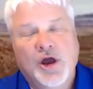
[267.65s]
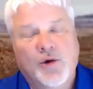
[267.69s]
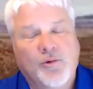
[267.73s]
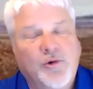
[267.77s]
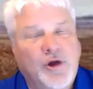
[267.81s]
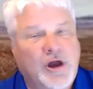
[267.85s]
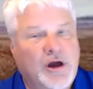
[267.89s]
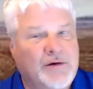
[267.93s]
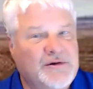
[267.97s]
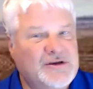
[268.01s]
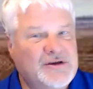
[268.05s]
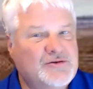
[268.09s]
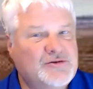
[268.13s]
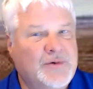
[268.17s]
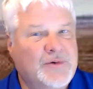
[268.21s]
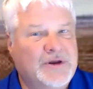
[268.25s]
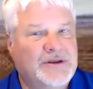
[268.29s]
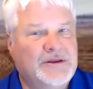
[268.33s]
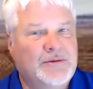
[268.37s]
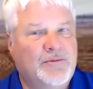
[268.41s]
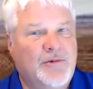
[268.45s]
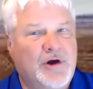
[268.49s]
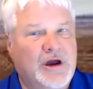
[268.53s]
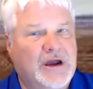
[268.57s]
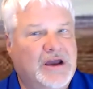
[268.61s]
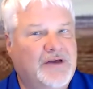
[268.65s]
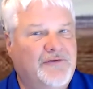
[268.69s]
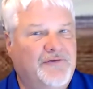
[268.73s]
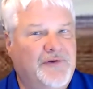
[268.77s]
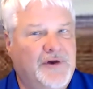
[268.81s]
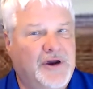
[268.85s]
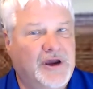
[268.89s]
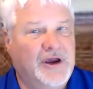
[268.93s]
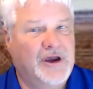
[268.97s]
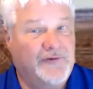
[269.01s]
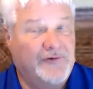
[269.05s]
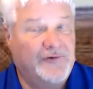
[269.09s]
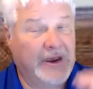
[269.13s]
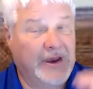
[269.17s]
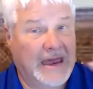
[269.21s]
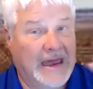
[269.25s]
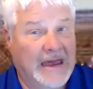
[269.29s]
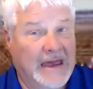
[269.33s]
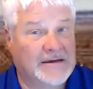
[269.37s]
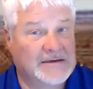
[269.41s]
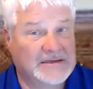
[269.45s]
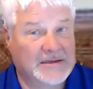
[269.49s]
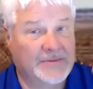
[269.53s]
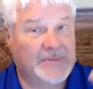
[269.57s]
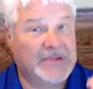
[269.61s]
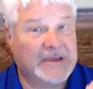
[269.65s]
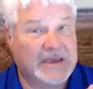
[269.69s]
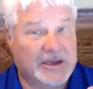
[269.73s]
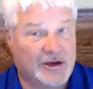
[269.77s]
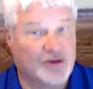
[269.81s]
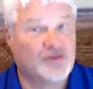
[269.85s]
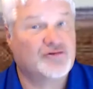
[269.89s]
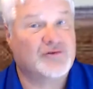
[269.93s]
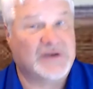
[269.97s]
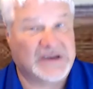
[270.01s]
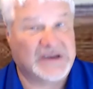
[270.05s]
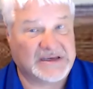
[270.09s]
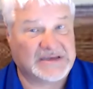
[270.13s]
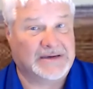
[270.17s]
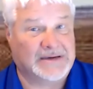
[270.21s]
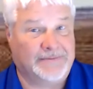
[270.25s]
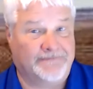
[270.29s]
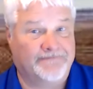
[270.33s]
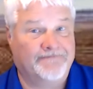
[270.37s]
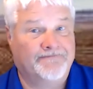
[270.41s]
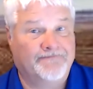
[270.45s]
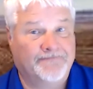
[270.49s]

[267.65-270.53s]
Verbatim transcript: We always want the market value of your house to be increasing.